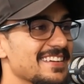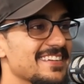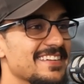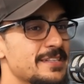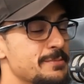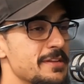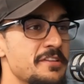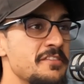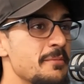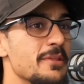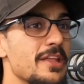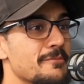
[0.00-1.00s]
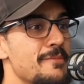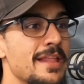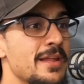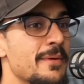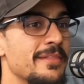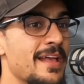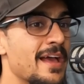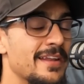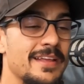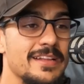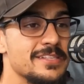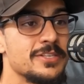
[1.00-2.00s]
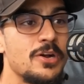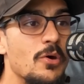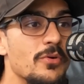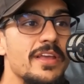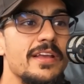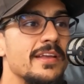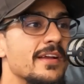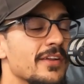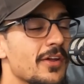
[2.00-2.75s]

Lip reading: especially someone like Meany went down and he gets a goal kicking.